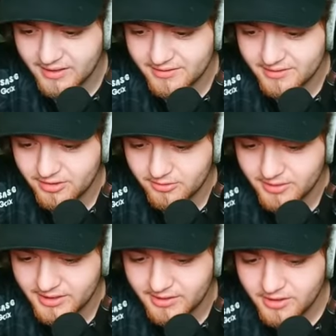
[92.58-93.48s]
that
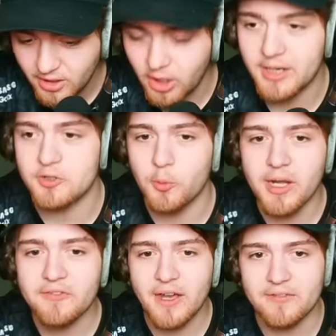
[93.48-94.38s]
already. All right,
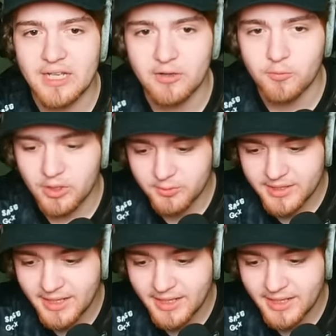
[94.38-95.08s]
25 down. What do we